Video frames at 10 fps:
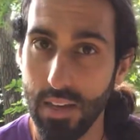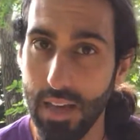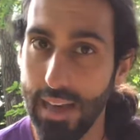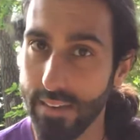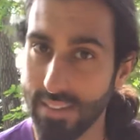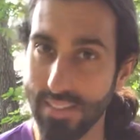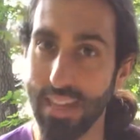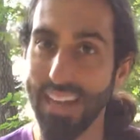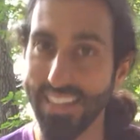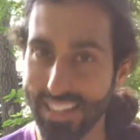I
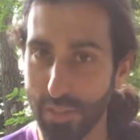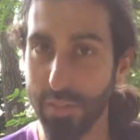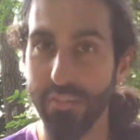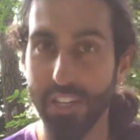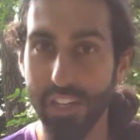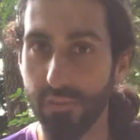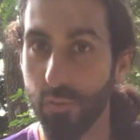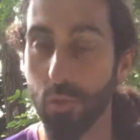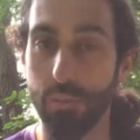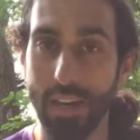need to be very
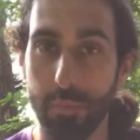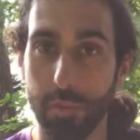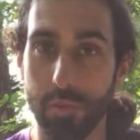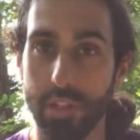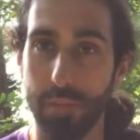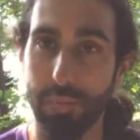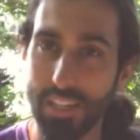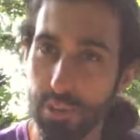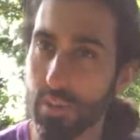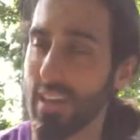careful with my approach and
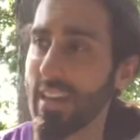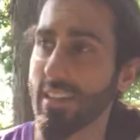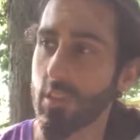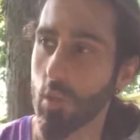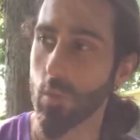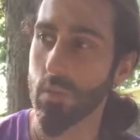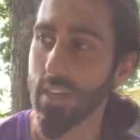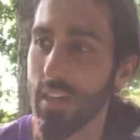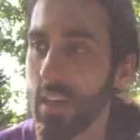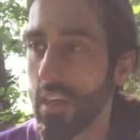make sure that I don't
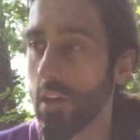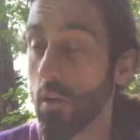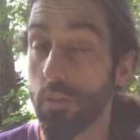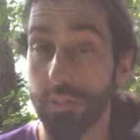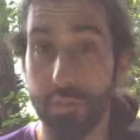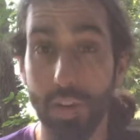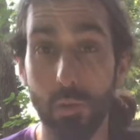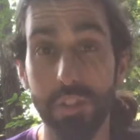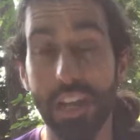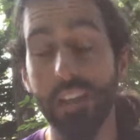overtrain,
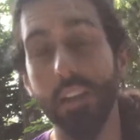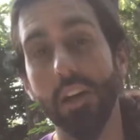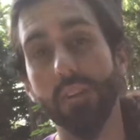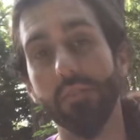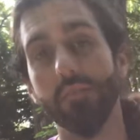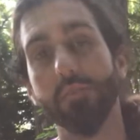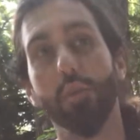which I love.